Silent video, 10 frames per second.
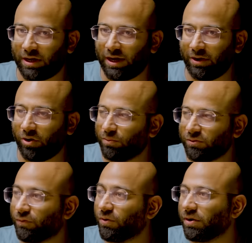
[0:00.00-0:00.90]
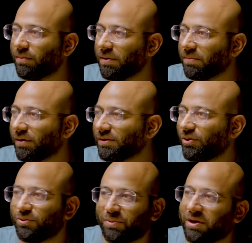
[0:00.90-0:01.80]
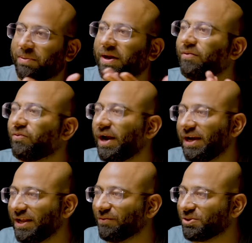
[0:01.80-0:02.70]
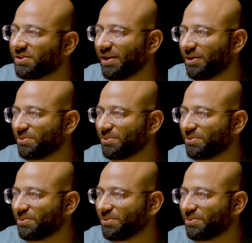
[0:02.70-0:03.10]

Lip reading: they're hiring almost 400 people. Some will become like what IT was 10